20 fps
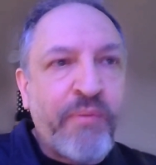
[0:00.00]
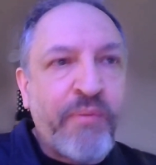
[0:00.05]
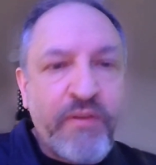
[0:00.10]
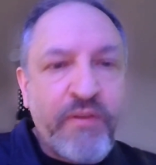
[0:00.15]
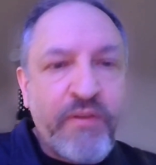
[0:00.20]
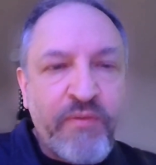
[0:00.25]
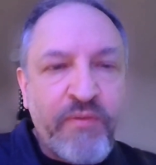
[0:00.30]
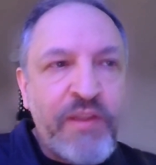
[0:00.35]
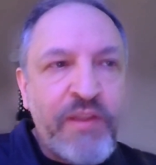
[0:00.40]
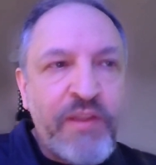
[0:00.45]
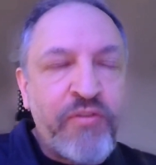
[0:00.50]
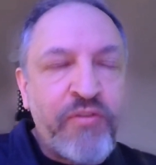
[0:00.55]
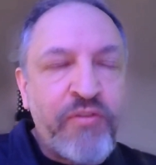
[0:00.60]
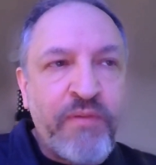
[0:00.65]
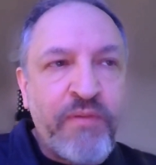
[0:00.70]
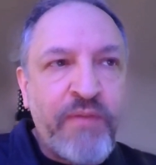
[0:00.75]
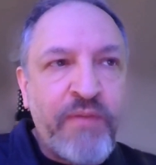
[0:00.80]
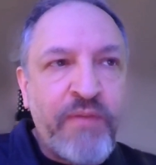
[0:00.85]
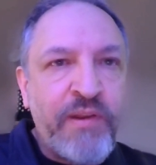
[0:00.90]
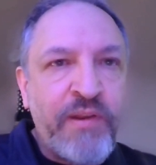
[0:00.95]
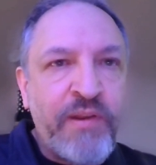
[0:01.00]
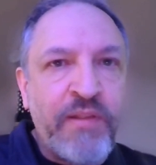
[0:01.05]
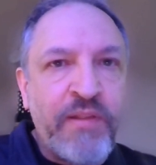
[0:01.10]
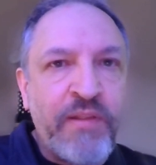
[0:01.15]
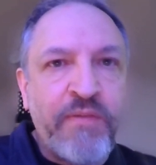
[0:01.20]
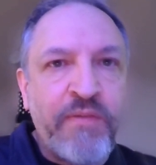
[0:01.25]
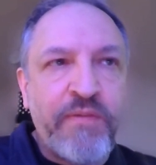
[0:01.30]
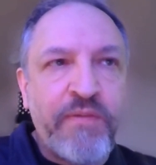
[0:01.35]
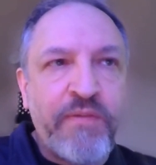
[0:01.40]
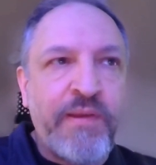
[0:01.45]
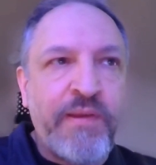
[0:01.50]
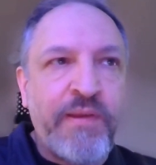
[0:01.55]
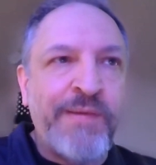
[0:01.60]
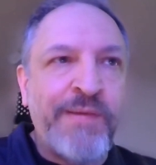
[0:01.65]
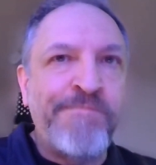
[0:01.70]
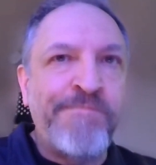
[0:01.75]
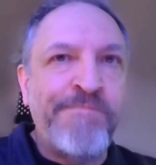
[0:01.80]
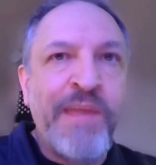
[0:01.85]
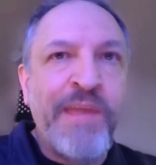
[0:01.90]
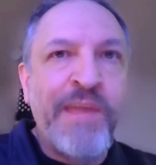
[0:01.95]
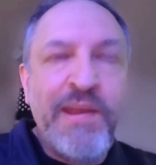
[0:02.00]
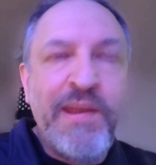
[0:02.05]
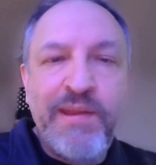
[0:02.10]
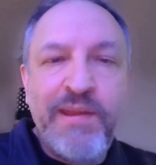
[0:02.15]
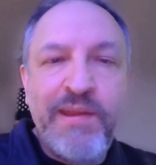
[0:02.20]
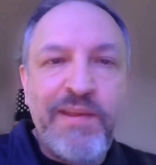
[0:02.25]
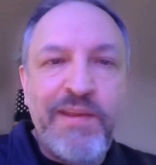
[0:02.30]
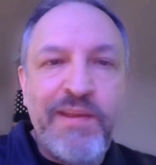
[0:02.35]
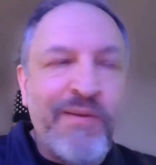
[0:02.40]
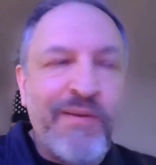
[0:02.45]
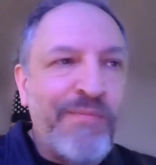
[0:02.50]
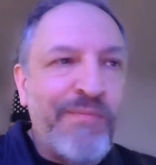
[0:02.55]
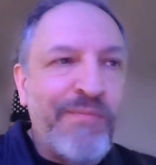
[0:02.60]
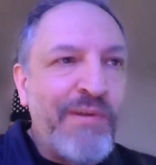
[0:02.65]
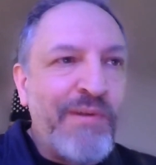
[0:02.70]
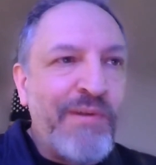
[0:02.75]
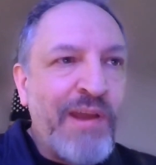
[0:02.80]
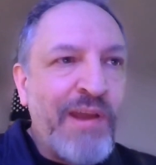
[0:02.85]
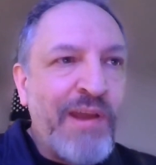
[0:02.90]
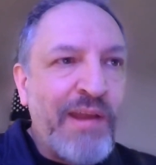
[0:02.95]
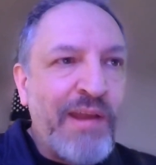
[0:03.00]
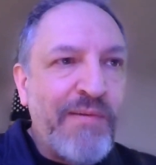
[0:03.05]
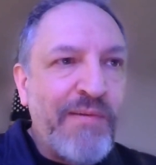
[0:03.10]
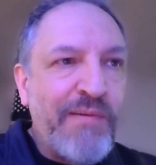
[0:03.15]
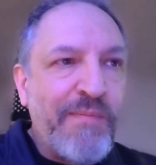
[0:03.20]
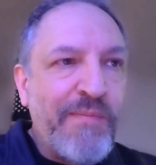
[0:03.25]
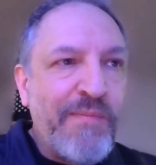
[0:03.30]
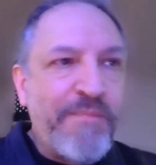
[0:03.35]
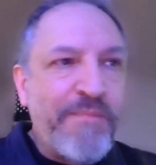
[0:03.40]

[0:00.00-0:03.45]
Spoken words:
preservation of evidence. Not